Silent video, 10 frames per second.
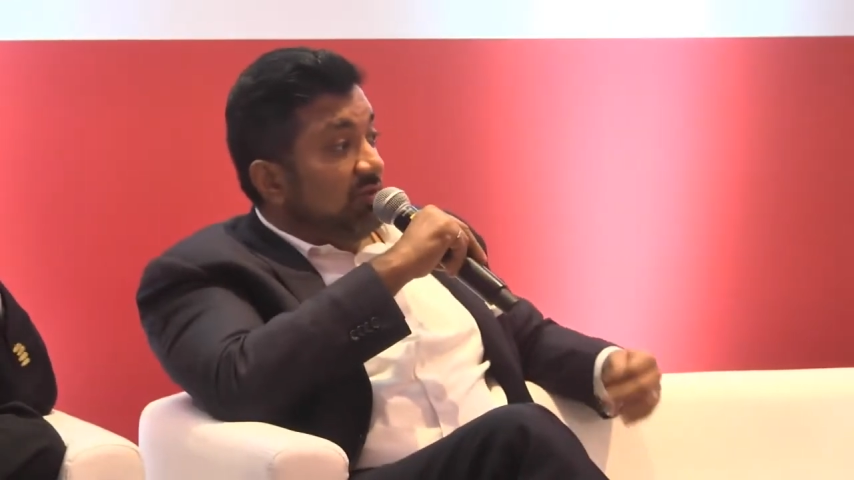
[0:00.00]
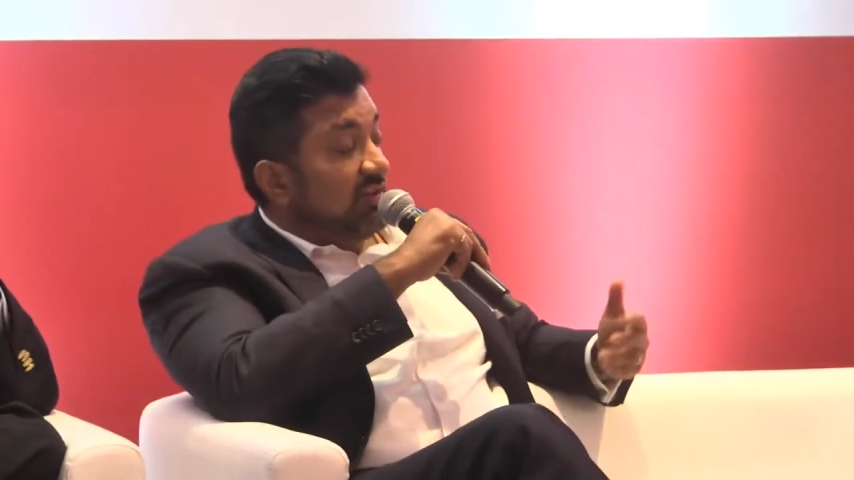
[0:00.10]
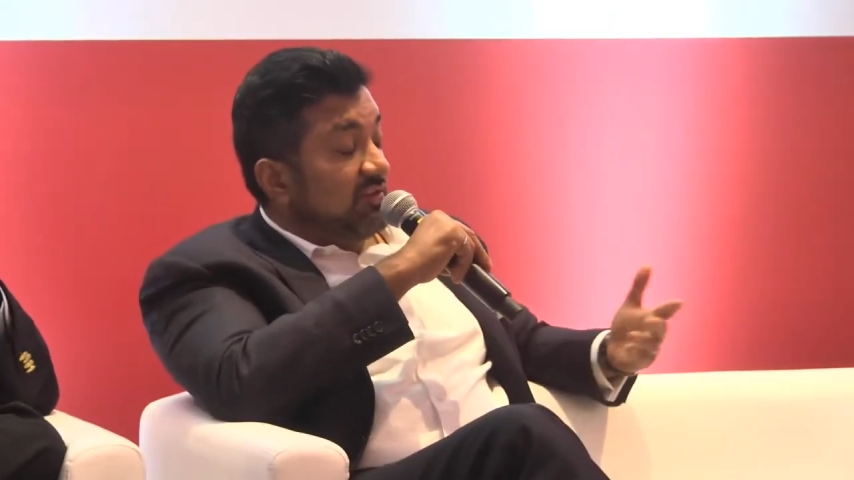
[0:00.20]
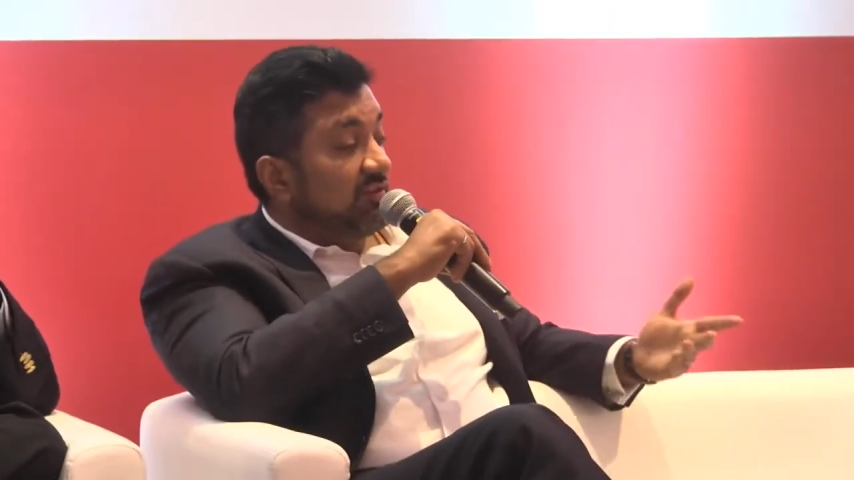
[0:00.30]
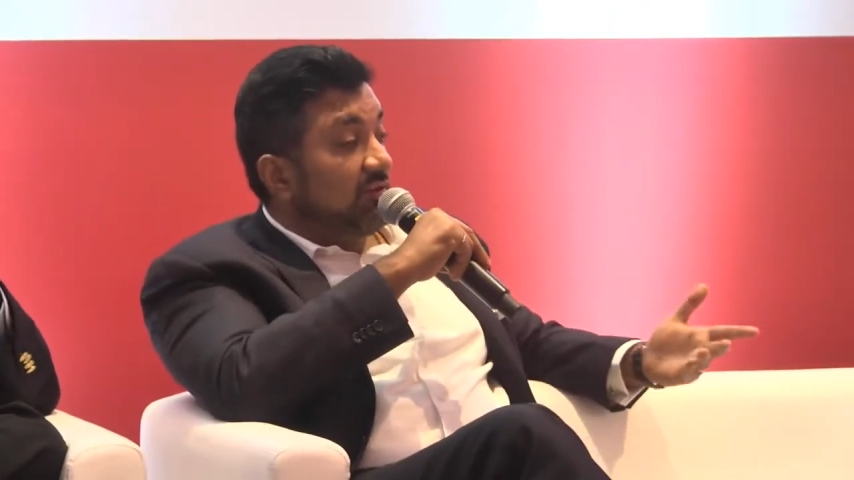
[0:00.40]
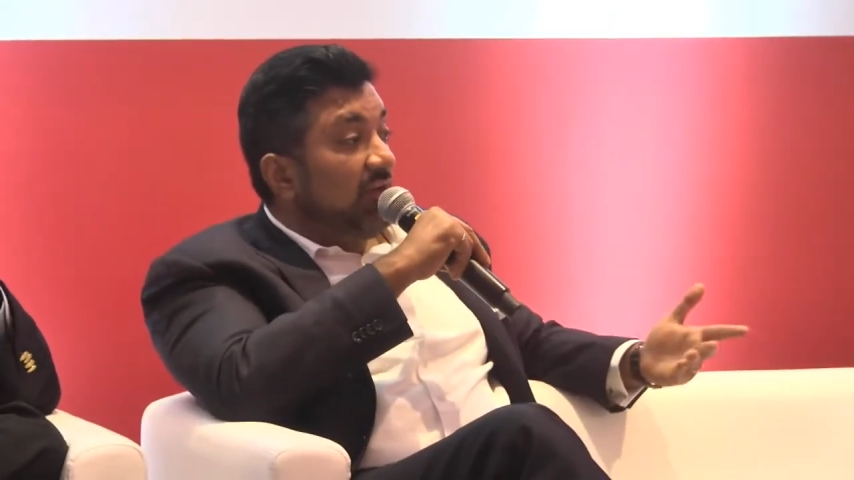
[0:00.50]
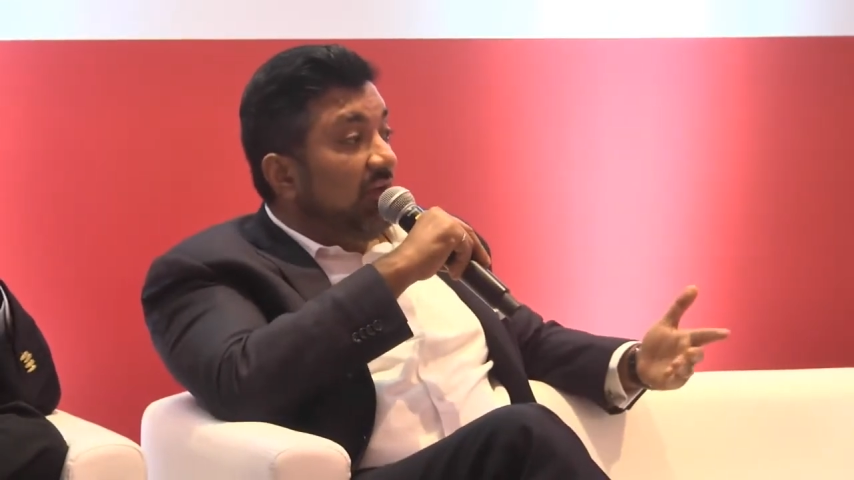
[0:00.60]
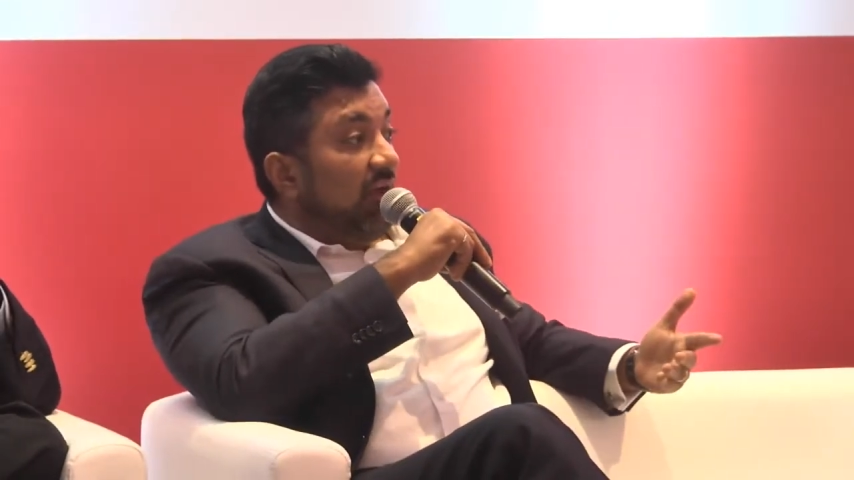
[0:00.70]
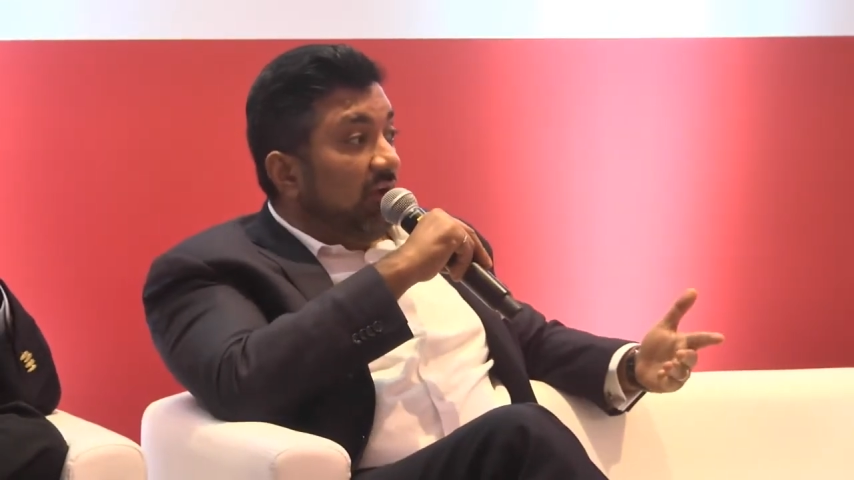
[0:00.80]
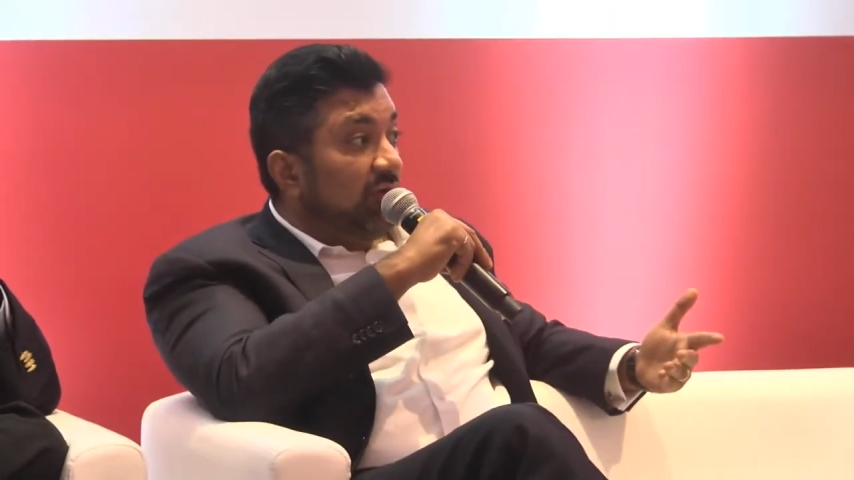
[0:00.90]
and there's a
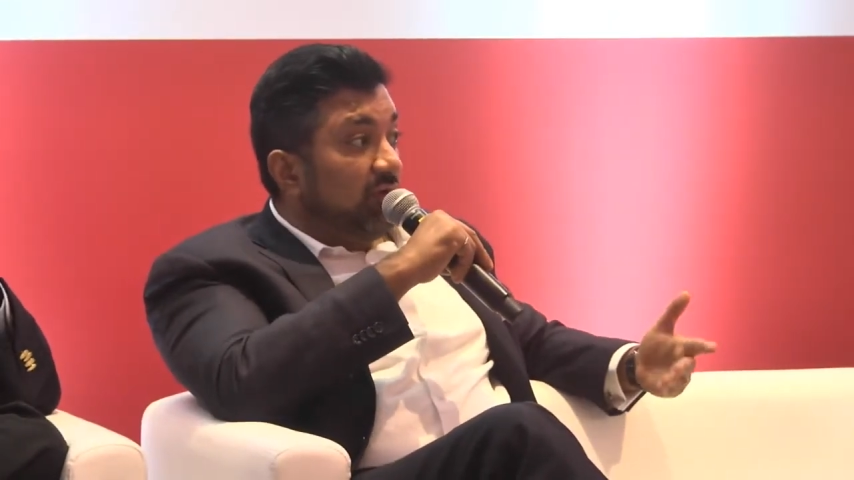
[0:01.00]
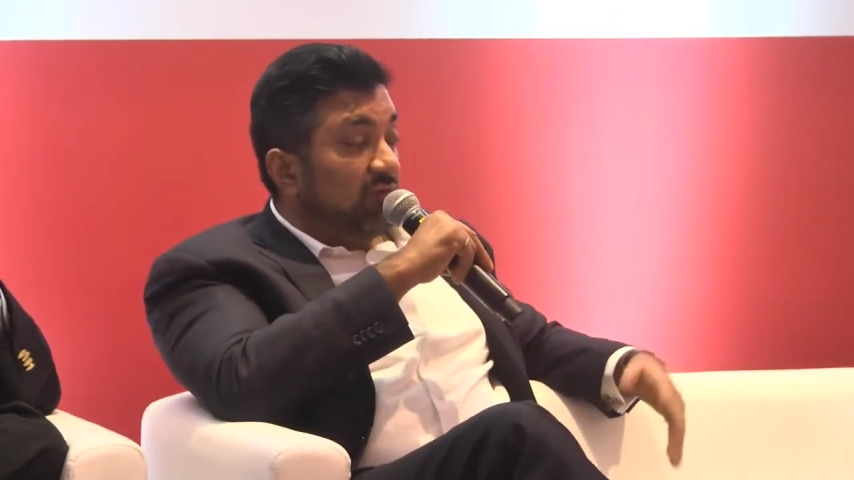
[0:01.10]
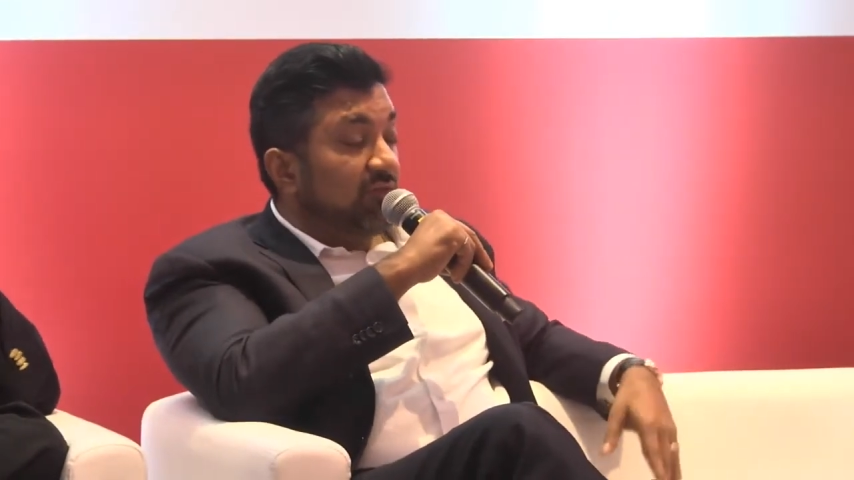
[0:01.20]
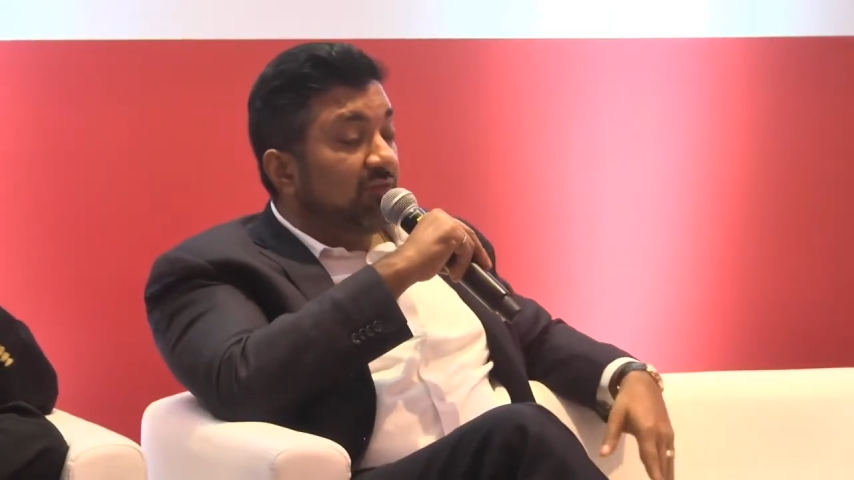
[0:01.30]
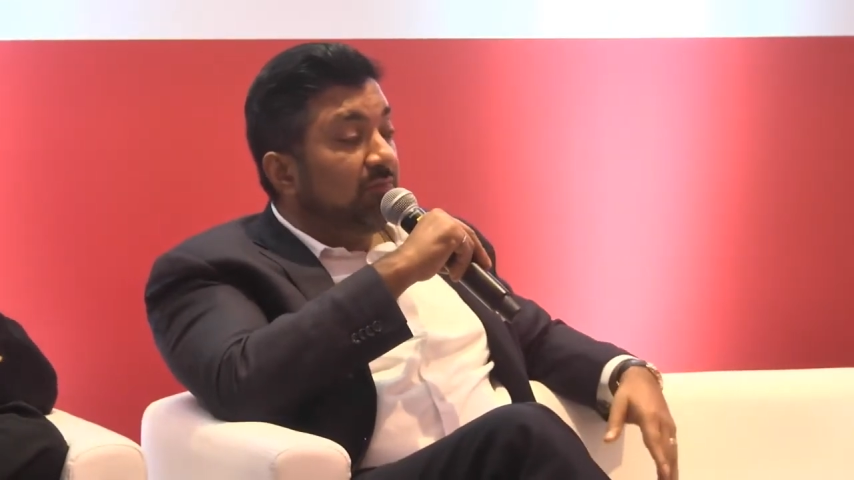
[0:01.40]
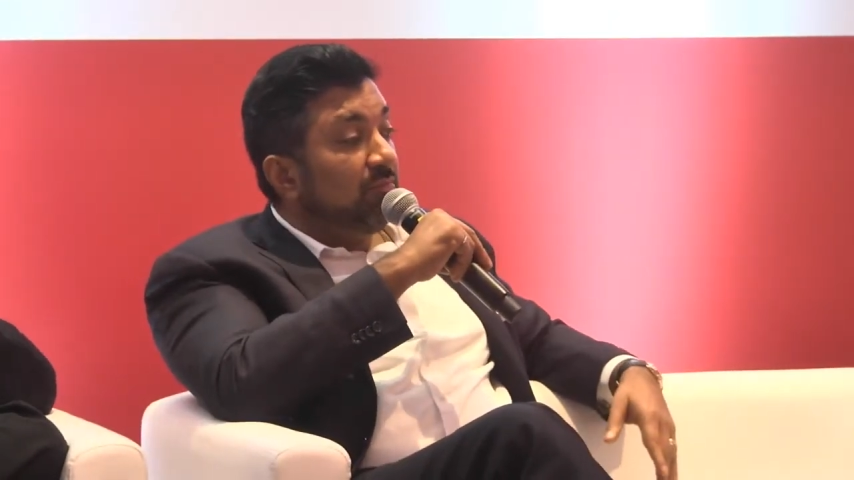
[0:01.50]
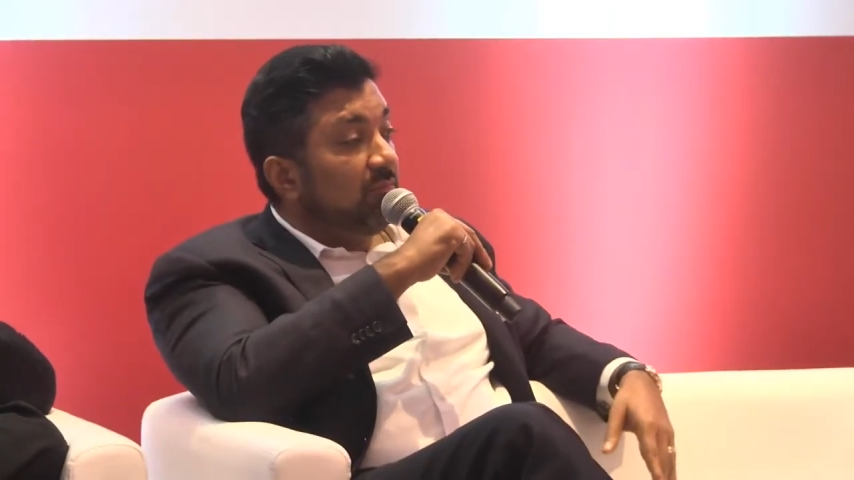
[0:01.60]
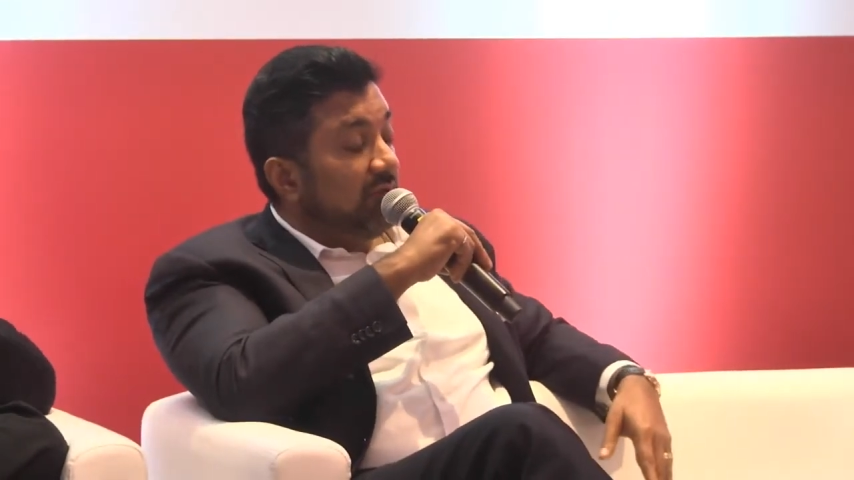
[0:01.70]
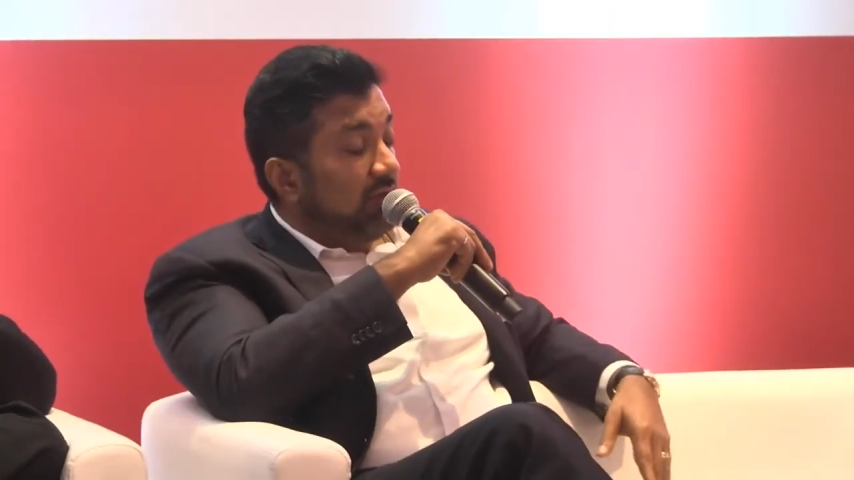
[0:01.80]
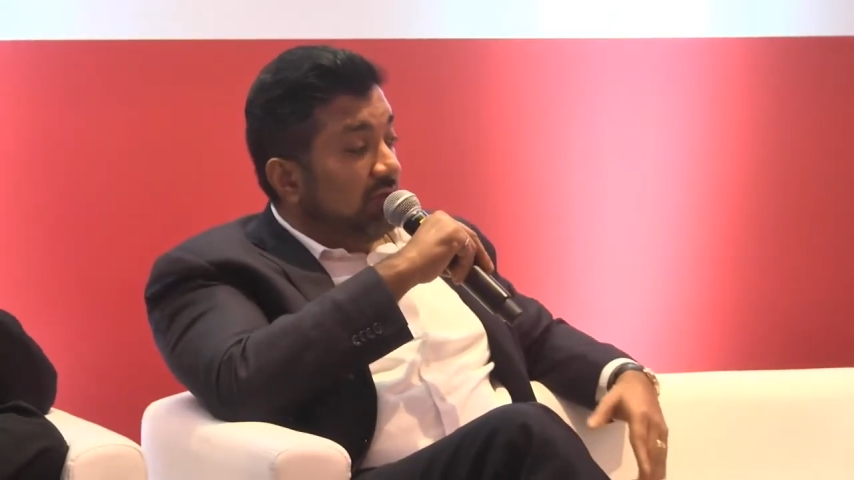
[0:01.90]
dearth of them